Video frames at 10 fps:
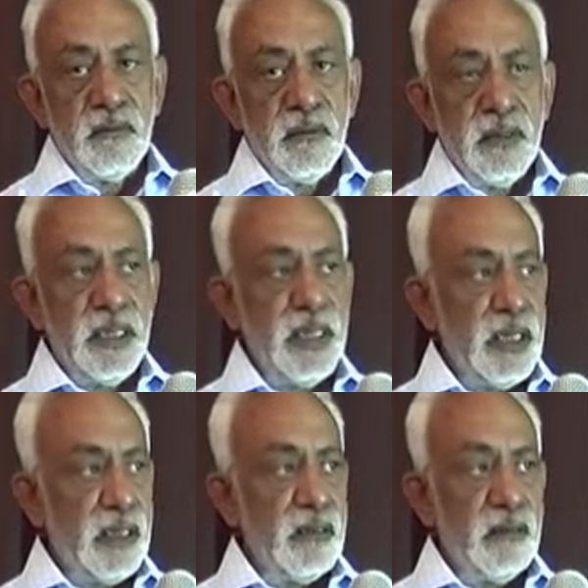
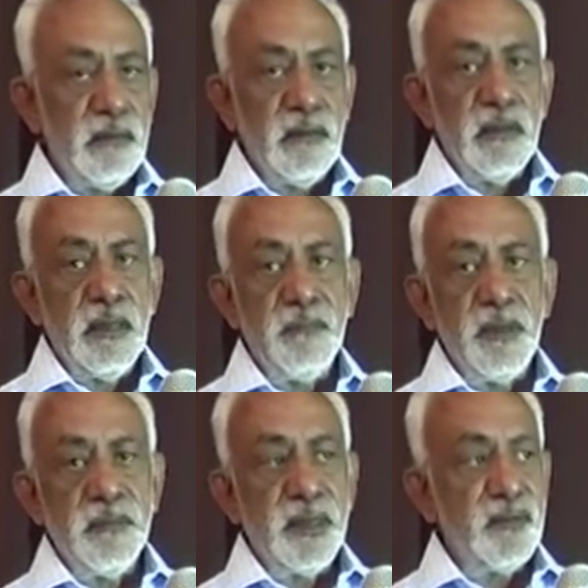He
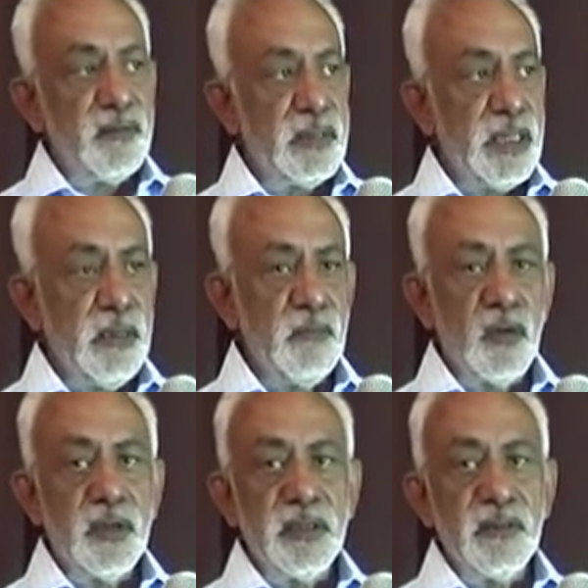implements it, he
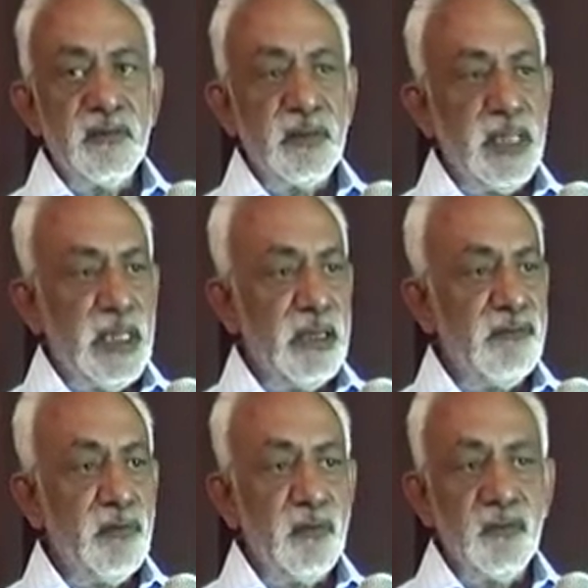monitors it, he
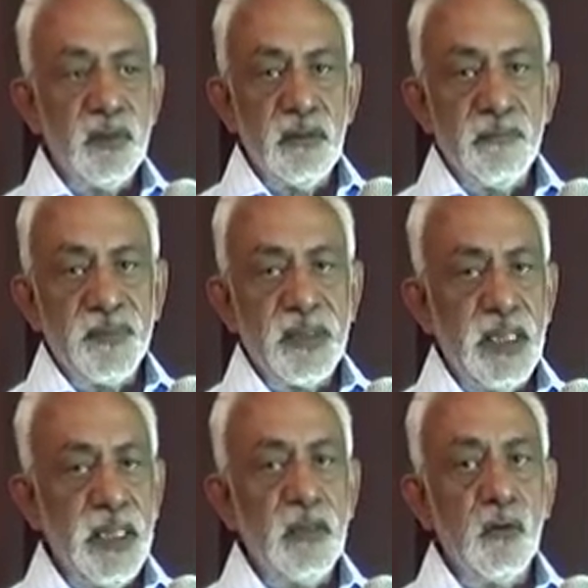reviews it, and
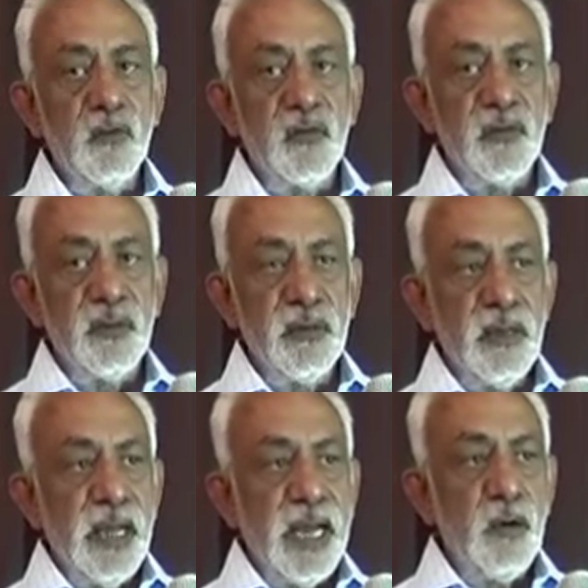he closes it,
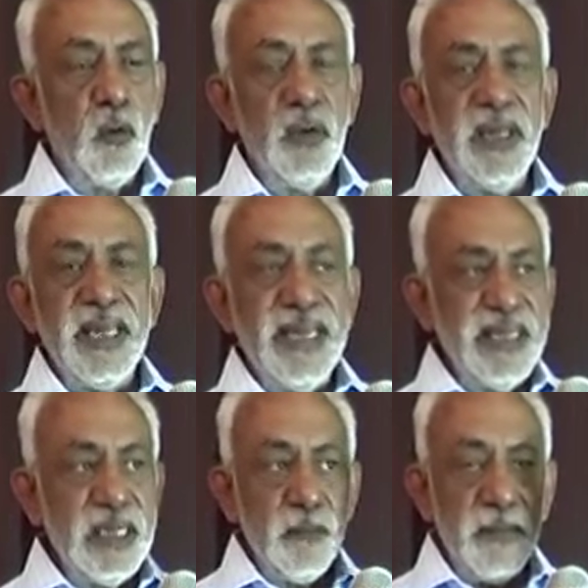and only
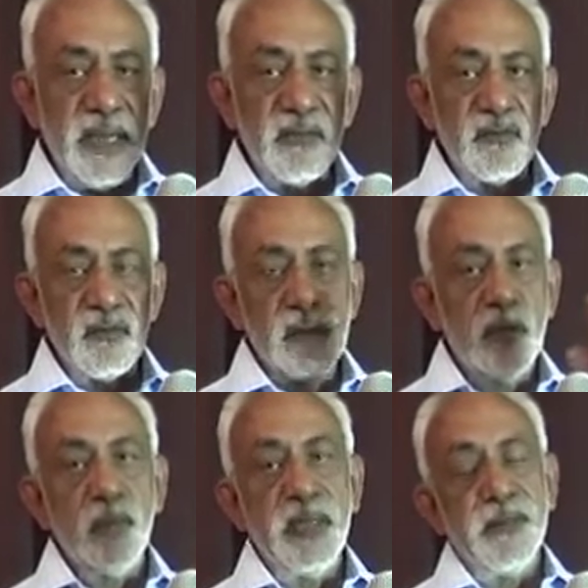intimates QA.